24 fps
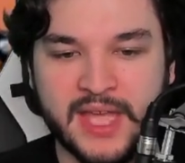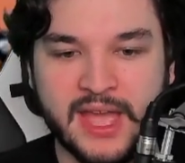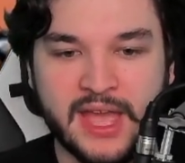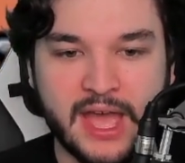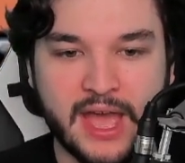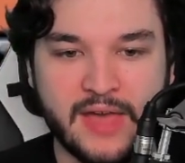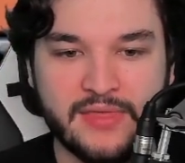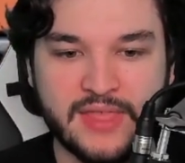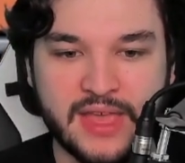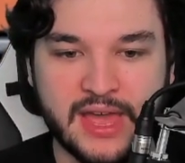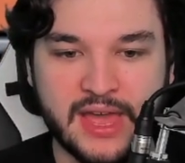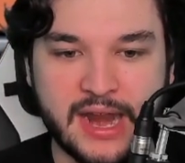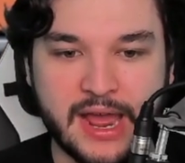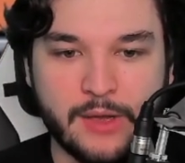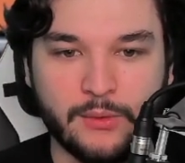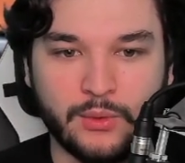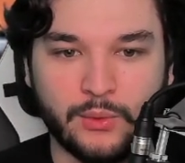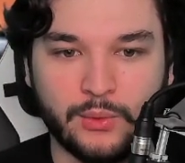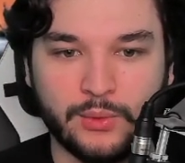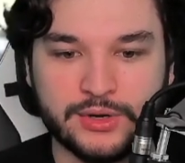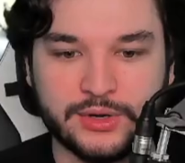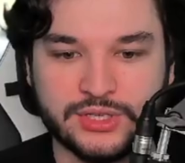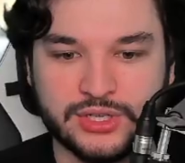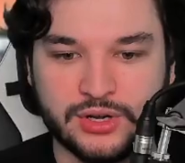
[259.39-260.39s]
And then I
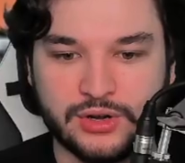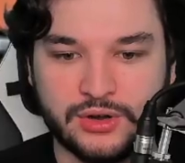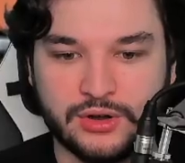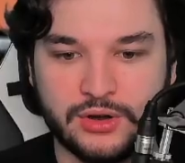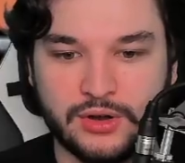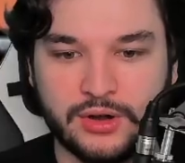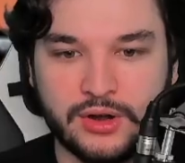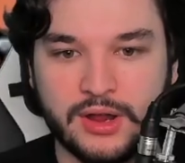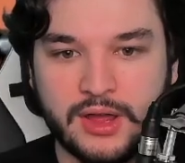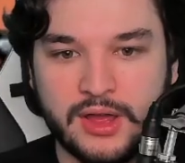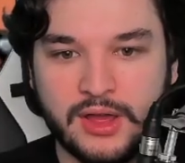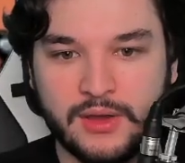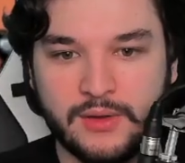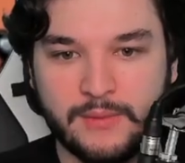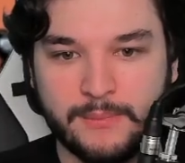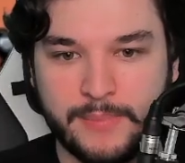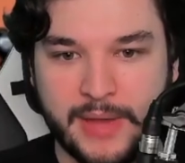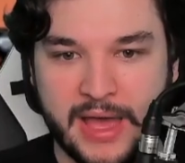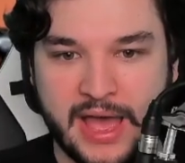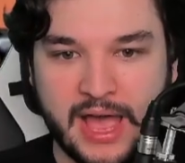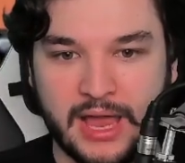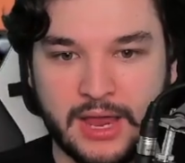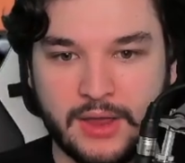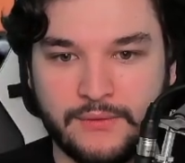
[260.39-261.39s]
will return
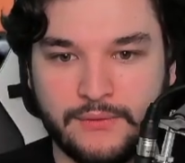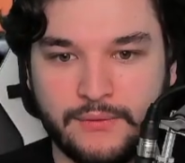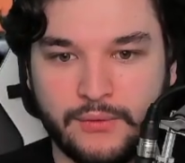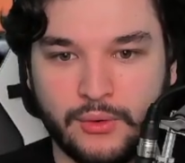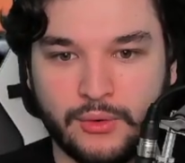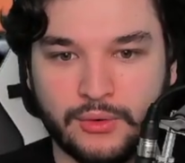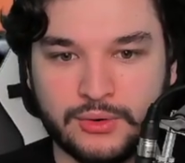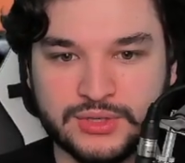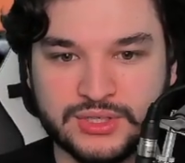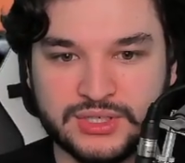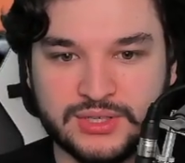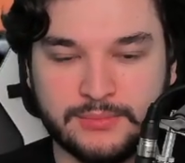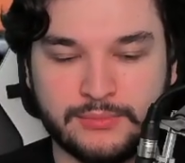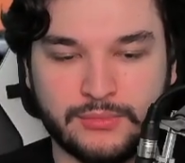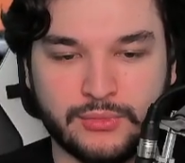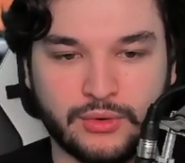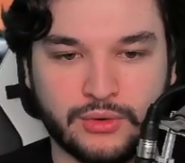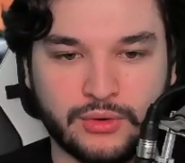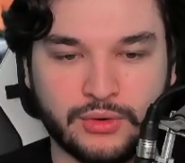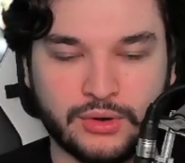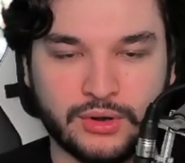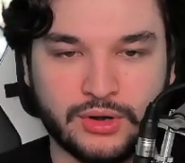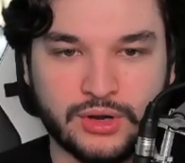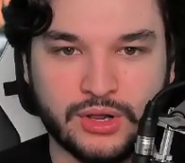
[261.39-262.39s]
back for some
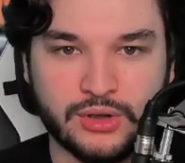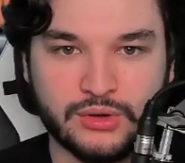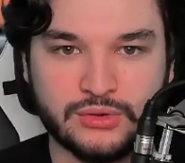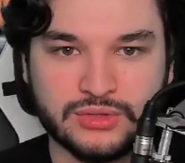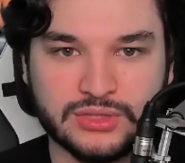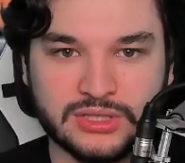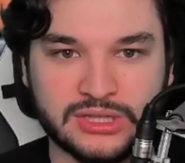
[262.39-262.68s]
more Ghost